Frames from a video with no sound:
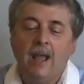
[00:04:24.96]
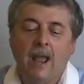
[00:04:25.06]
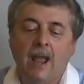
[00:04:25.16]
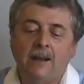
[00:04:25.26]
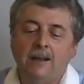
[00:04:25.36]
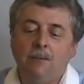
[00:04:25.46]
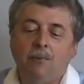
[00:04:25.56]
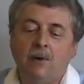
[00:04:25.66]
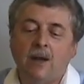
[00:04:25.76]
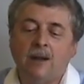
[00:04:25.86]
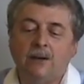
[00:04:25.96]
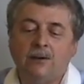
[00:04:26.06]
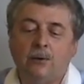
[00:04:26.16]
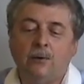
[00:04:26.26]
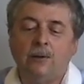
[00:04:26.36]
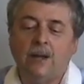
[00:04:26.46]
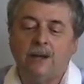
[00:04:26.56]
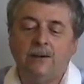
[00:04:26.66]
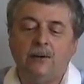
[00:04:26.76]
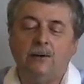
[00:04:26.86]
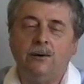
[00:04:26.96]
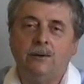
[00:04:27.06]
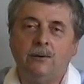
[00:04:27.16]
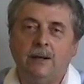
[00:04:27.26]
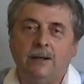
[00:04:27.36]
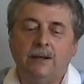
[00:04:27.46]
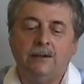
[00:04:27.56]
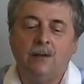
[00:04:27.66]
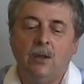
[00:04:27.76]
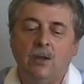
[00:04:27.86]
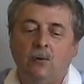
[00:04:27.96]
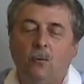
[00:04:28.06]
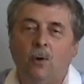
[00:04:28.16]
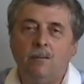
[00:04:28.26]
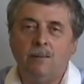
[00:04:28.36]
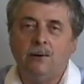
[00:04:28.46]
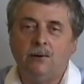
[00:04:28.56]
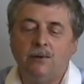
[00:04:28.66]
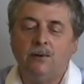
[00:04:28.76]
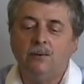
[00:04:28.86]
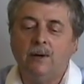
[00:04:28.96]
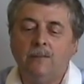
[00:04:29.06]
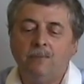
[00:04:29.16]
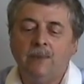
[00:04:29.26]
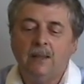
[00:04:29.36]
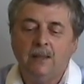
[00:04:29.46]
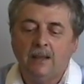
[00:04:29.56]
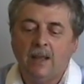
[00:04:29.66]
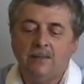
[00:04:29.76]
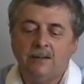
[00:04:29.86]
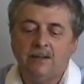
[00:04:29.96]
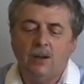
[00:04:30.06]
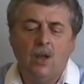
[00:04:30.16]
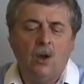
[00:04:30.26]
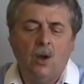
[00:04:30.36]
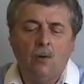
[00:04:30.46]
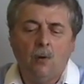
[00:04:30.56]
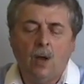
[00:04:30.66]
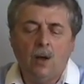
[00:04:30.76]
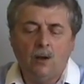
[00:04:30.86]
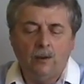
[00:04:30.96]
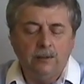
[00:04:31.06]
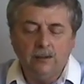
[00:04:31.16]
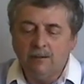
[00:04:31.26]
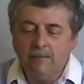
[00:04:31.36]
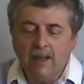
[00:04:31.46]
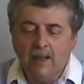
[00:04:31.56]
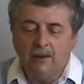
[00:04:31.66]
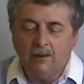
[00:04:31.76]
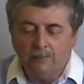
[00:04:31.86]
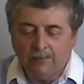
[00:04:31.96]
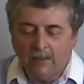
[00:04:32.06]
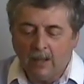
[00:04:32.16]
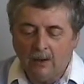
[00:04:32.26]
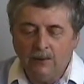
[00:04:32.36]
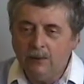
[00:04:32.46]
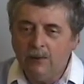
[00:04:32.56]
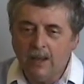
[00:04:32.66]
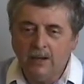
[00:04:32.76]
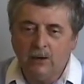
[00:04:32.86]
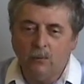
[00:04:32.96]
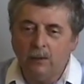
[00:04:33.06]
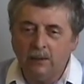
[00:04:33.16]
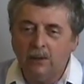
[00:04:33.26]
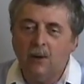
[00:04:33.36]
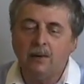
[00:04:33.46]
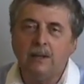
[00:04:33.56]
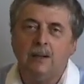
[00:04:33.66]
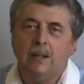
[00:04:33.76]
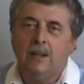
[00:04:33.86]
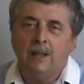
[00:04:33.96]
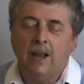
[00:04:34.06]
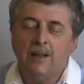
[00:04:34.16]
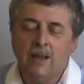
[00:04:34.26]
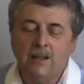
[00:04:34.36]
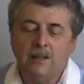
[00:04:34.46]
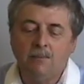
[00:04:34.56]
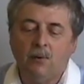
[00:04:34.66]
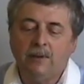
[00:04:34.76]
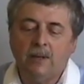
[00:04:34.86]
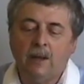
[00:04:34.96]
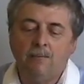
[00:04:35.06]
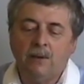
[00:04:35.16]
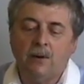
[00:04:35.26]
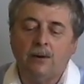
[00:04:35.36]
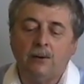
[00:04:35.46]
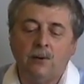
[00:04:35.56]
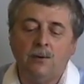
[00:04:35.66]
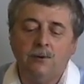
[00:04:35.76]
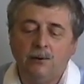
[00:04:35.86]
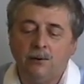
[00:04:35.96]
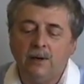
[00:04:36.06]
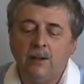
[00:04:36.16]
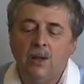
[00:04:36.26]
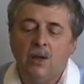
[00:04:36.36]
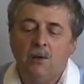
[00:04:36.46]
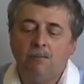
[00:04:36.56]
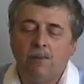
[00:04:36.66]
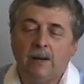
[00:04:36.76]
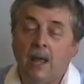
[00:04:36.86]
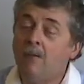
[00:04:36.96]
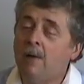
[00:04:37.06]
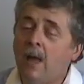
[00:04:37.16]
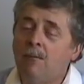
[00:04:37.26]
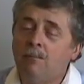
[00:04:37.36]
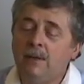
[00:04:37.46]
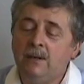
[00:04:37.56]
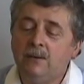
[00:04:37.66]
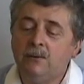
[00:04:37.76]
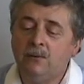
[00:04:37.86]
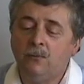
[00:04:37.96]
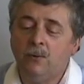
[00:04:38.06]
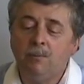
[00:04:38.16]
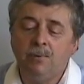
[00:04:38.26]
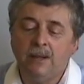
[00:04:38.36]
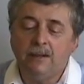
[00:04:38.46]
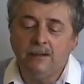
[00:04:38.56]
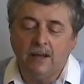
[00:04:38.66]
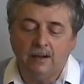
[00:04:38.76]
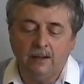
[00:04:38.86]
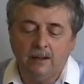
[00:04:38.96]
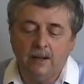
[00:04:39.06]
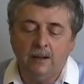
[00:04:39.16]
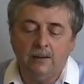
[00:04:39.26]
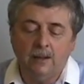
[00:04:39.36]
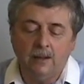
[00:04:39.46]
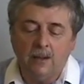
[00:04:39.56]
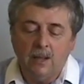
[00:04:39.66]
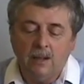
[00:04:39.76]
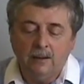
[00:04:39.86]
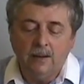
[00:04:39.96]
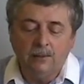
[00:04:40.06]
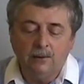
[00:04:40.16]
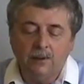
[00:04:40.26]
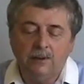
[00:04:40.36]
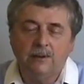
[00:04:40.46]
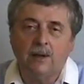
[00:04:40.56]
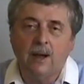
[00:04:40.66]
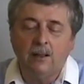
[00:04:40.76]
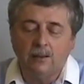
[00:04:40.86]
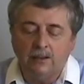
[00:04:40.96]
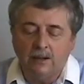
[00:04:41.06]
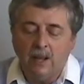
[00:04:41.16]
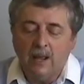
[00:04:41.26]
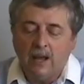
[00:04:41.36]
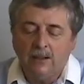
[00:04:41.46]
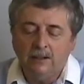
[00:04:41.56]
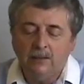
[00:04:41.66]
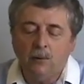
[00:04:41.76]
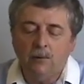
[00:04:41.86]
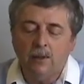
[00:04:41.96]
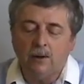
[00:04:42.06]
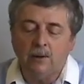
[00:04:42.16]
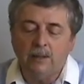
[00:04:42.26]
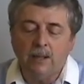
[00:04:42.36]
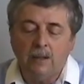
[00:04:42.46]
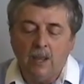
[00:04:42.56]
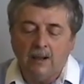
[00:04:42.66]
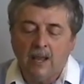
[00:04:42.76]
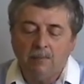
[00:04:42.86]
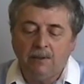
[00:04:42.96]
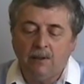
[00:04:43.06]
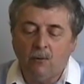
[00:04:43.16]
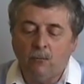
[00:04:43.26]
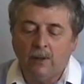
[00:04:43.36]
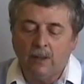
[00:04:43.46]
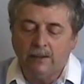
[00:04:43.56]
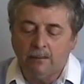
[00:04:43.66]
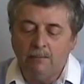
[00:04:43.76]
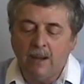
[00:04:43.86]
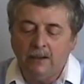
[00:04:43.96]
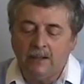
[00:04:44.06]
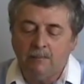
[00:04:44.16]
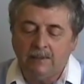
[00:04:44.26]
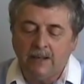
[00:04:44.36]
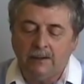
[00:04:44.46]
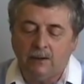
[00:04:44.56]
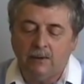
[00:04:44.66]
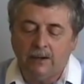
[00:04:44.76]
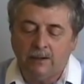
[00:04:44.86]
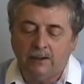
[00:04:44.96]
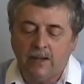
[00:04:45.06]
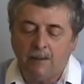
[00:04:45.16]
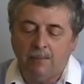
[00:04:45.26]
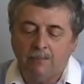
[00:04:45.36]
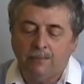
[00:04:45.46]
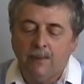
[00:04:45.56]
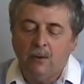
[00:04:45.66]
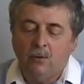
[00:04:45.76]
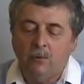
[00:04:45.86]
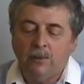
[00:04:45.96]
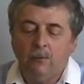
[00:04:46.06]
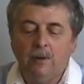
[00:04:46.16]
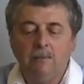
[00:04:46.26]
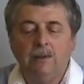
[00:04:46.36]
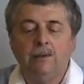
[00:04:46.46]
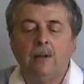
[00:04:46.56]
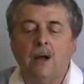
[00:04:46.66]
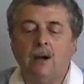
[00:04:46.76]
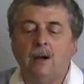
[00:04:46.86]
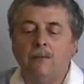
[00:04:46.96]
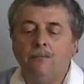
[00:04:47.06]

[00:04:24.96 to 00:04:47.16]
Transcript: And they put on a turtleneck shirt, so you had a nice warm shirt to wear. And they said, oh, uh, young man, how did you get here? Where are you going? And, and the boy said, I've been on a long journey, but I have, haven't been to one place yet in the Netherlands to Holland. And I'd like to go there. And the captain said, well, that's amazing, but that's our next stop, where the windmills are.